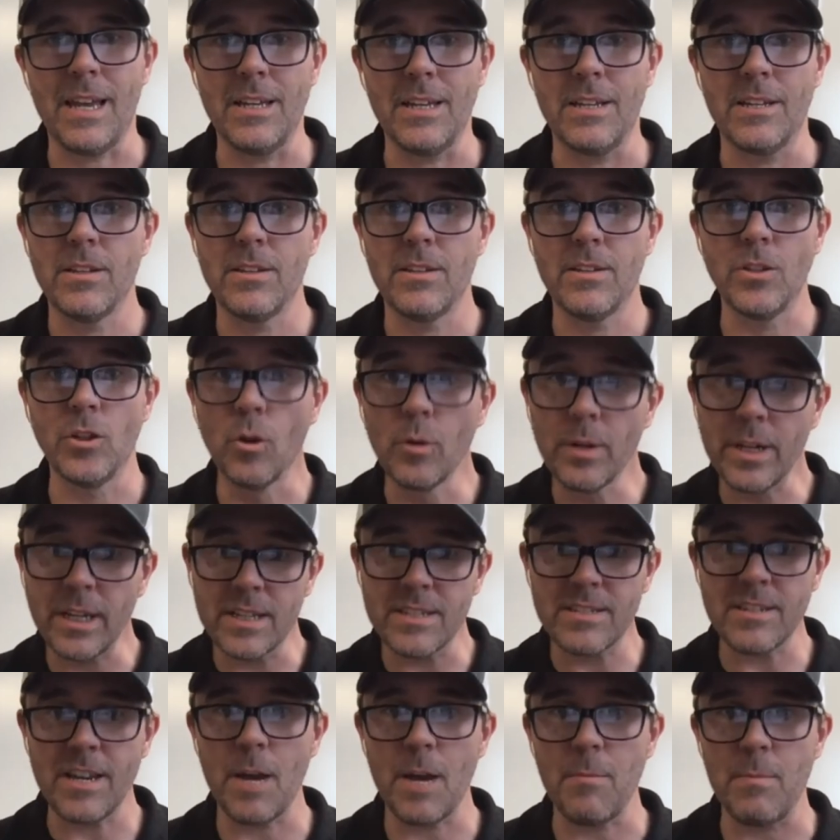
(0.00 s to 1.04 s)
and you'll
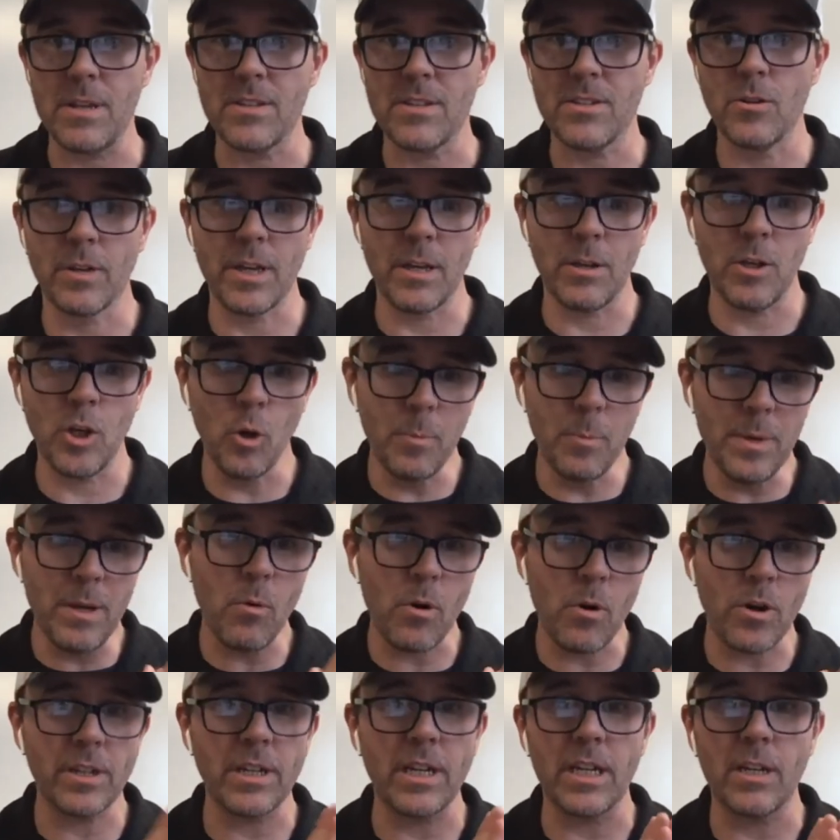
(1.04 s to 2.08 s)
get assignments. You'll, right. be, you'll
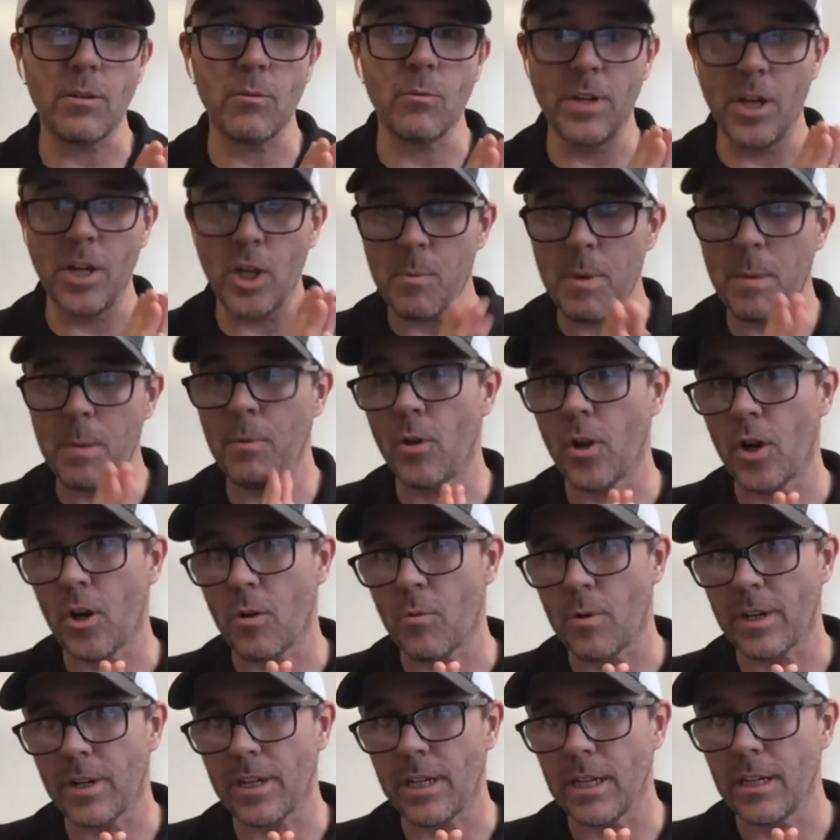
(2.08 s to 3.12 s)
be working when other people
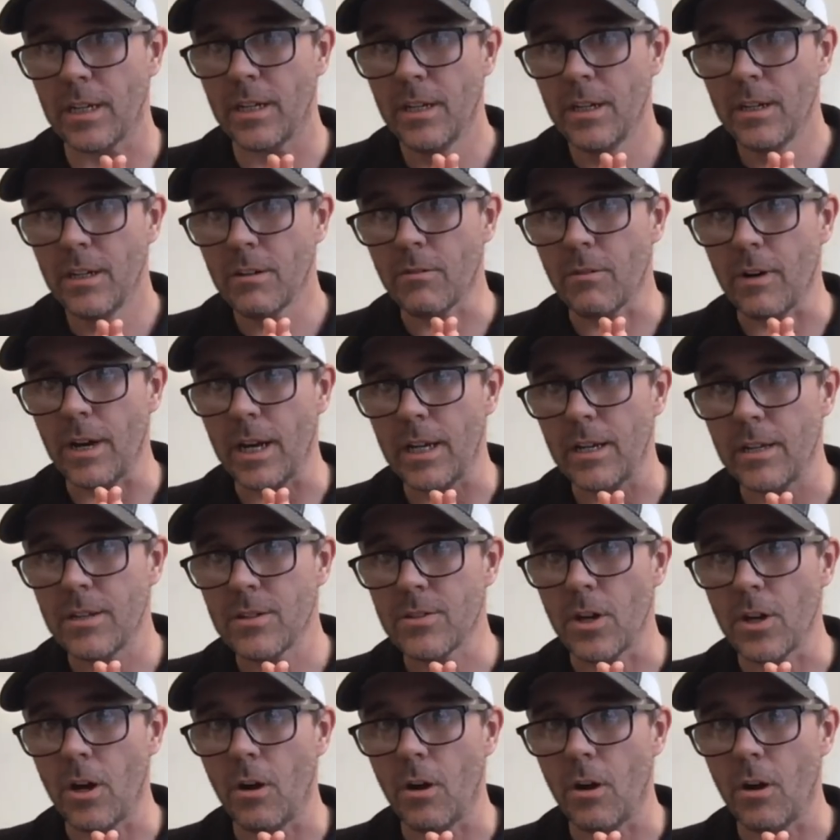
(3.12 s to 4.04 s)
aren't working, right?